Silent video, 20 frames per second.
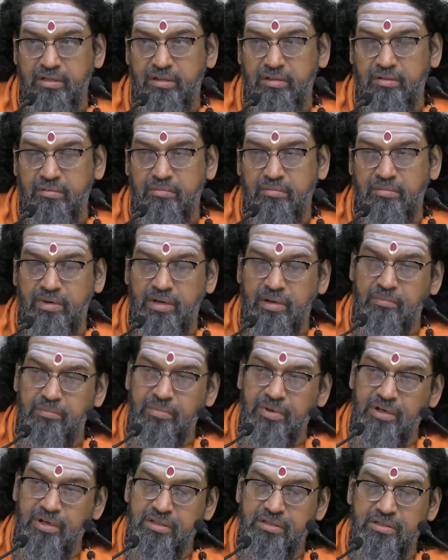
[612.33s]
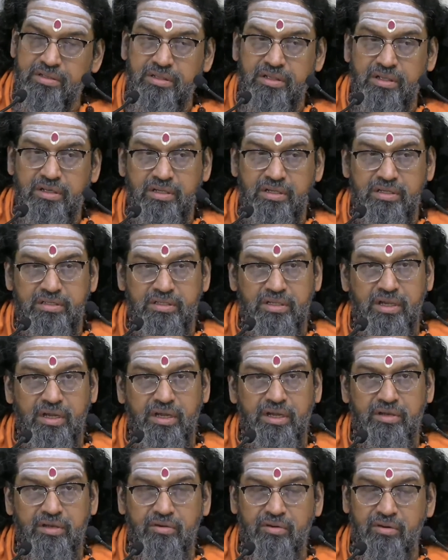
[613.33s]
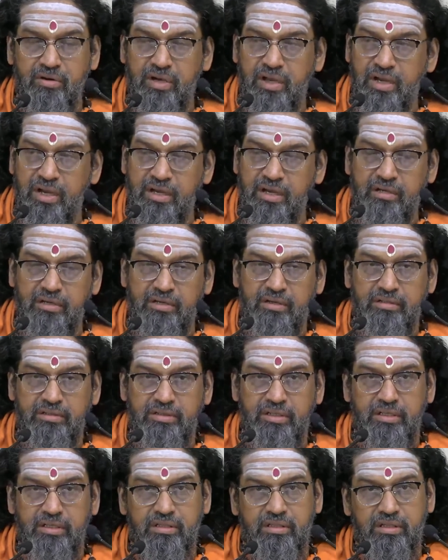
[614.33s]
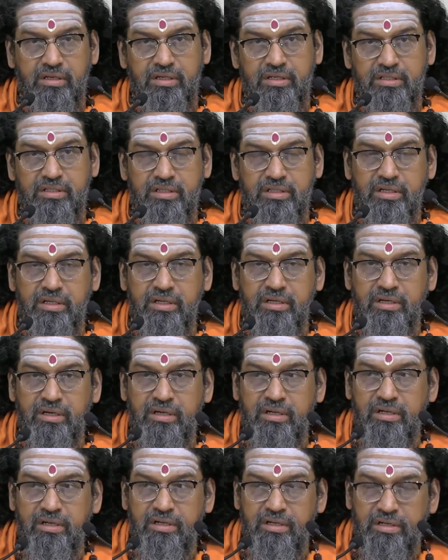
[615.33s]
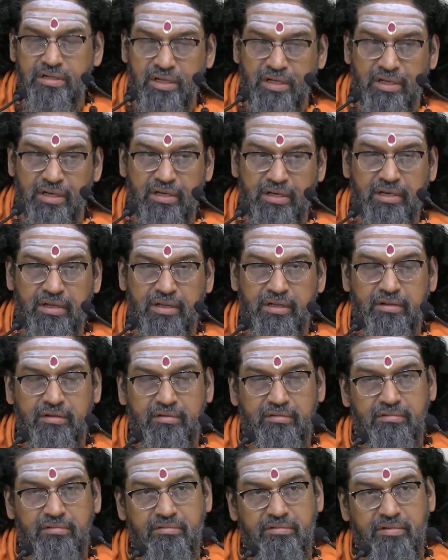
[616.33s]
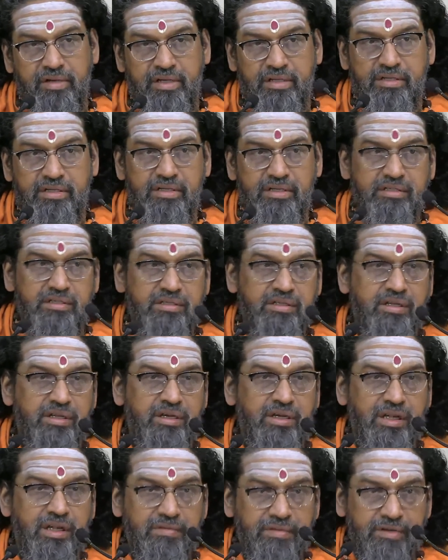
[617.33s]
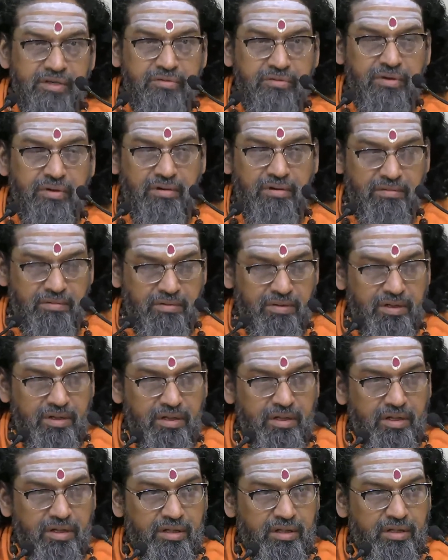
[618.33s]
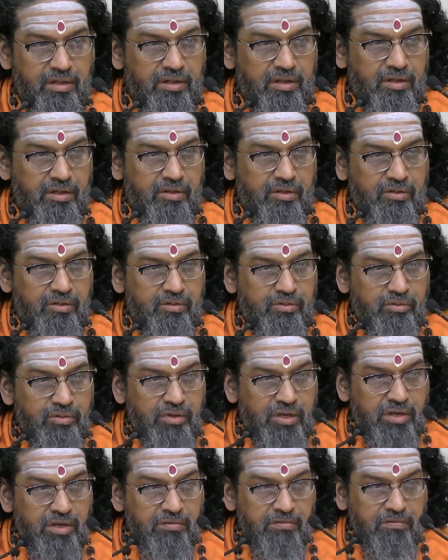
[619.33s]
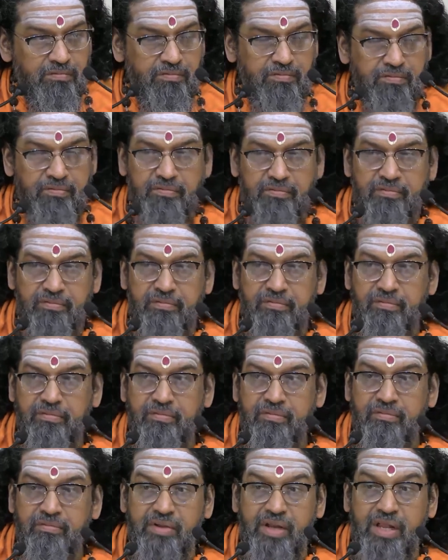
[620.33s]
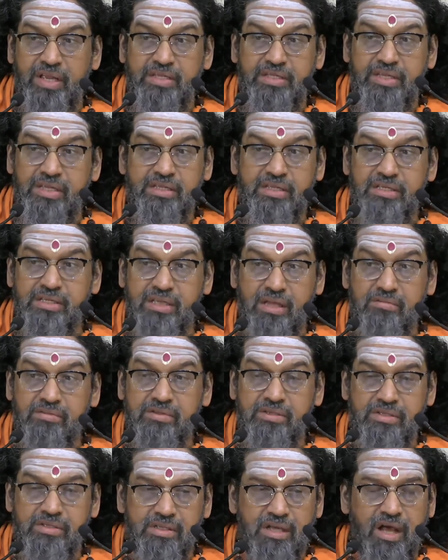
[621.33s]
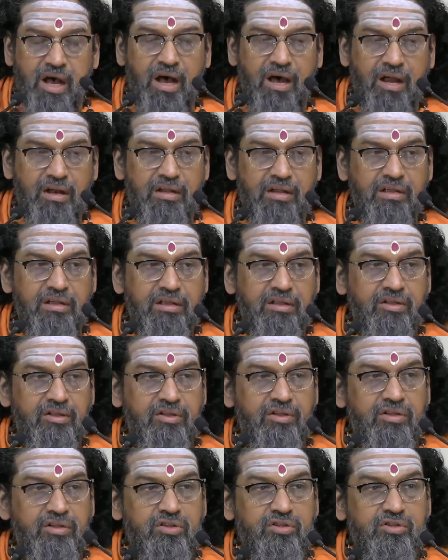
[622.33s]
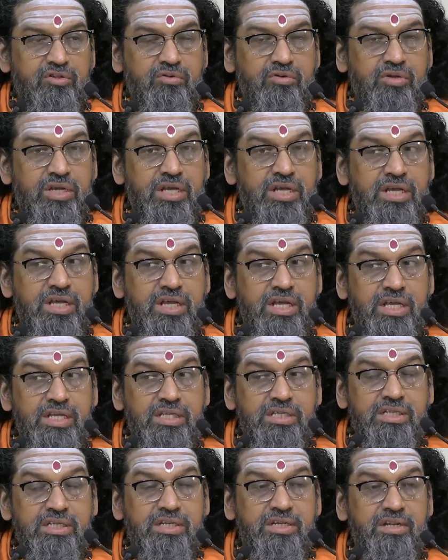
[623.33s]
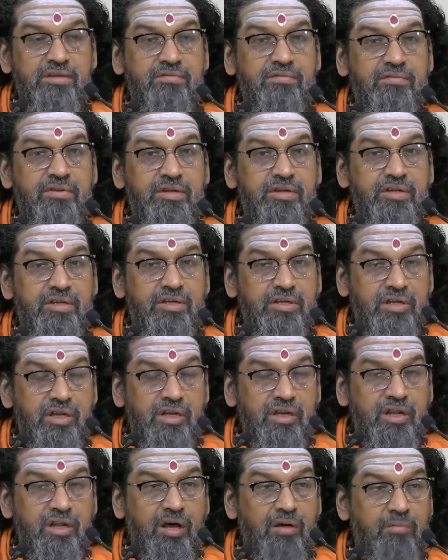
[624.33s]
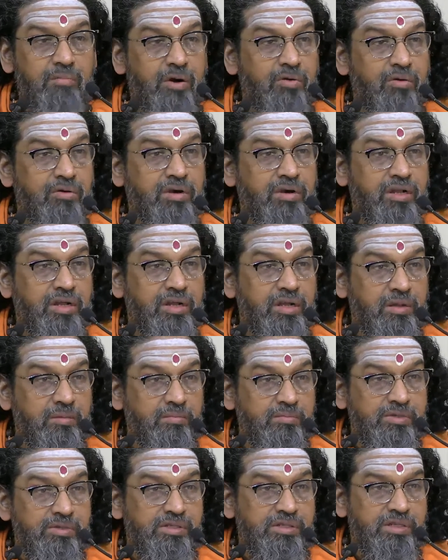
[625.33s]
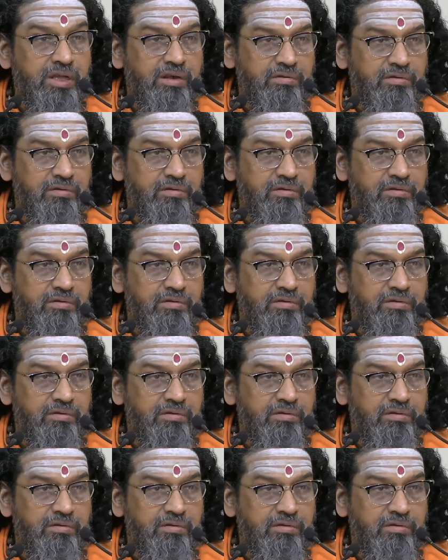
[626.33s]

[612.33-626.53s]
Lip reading: Brahman is there, he is 8 or 9. Kshatriya is there 10, Vaishya is there 11, 12. So when I say sanskar, so his definition about himself